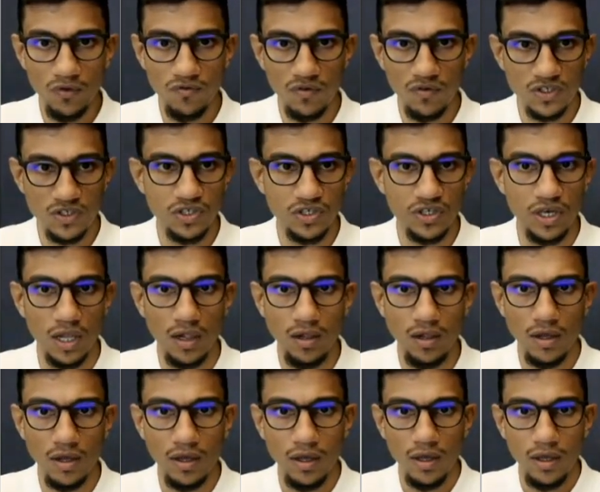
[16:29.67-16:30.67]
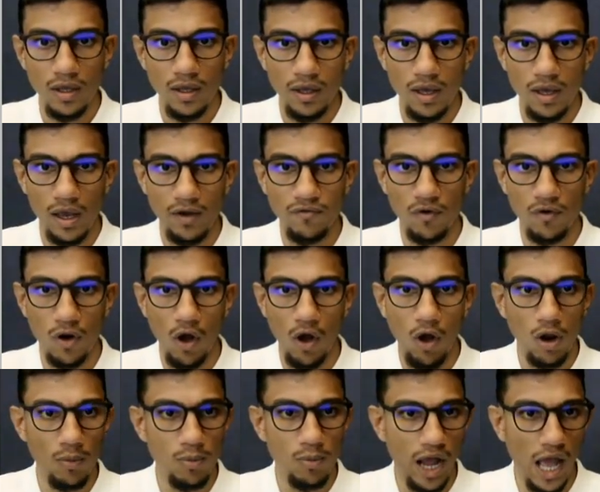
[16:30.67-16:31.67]
fiscal, and for
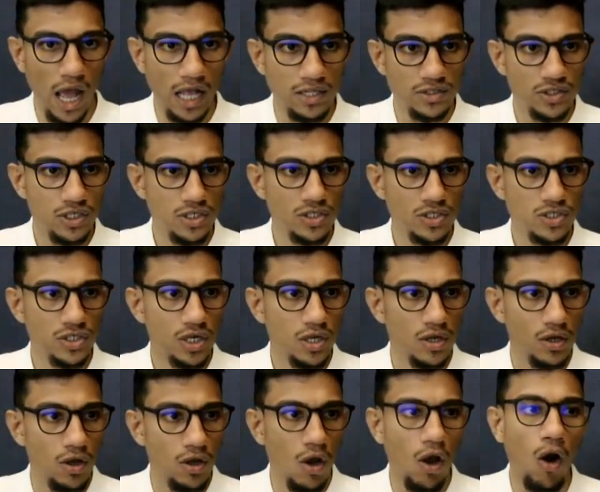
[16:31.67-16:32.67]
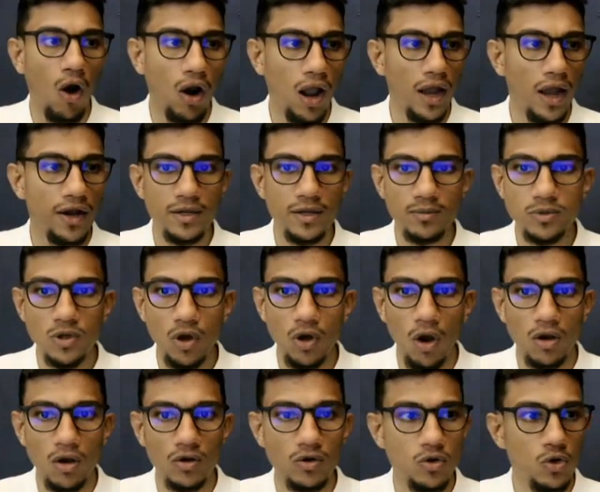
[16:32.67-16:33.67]
all branches, all items,
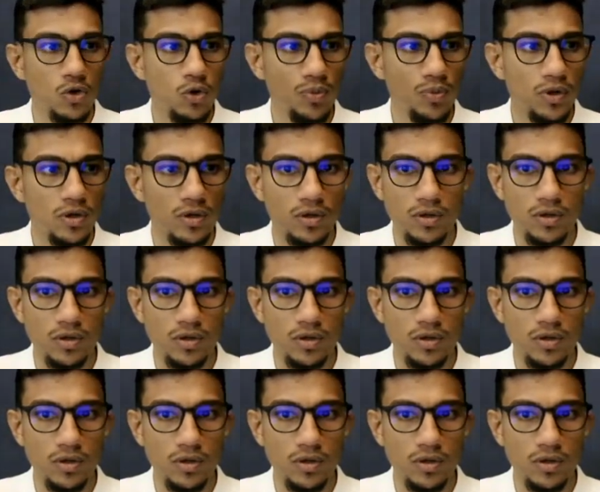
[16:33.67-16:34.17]
all group.